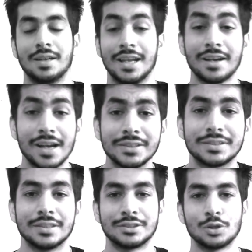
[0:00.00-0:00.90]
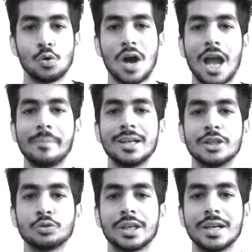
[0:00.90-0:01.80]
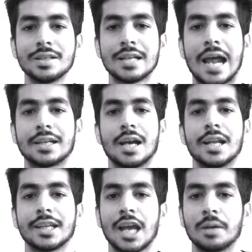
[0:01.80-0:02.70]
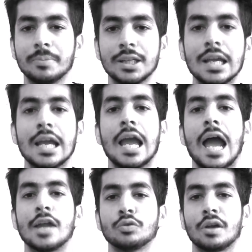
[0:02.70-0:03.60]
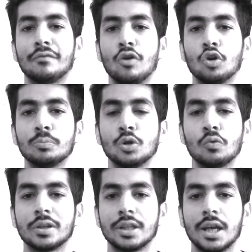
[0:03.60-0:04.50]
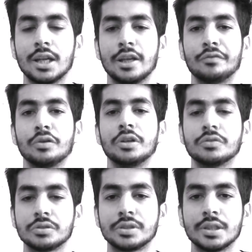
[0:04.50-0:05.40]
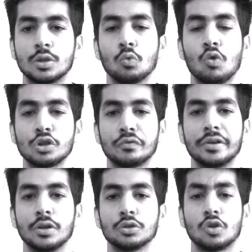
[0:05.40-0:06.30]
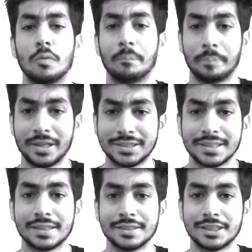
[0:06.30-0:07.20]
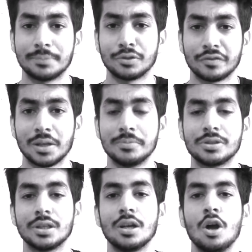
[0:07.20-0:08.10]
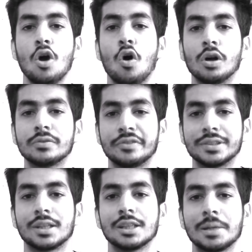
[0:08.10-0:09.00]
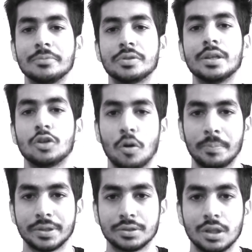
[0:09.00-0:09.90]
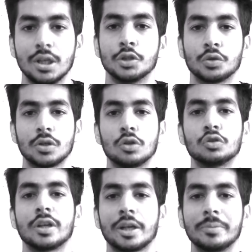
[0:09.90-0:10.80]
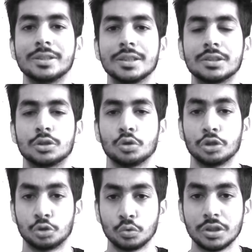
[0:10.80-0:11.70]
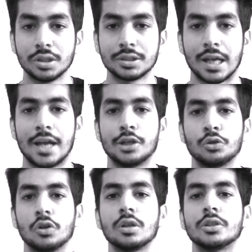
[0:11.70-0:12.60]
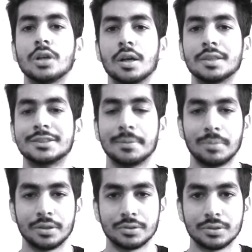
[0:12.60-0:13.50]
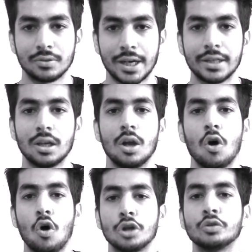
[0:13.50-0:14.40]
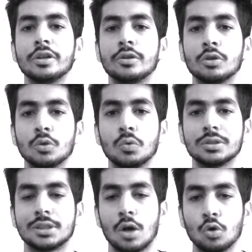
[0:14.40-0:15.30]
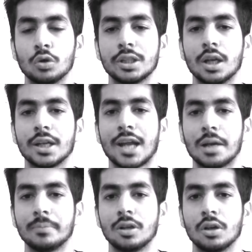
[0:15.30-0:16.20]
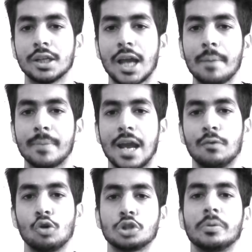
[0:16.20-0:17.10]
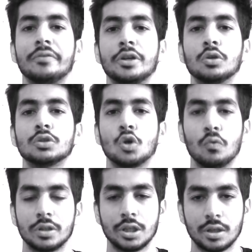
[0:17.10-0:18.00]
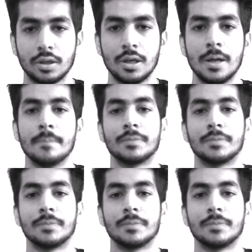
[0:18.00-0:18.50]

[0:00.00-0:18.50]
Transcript: Hey guys, so I am an educator at Unacademy and you can follow me over there if you're interested to watch videos on basic concepts of chemistry or physical chemistry topics. You can also recommend this to your juniors and to your younger siblings, right? All you need to do is download the Unacademy learning app and watch my videos over there.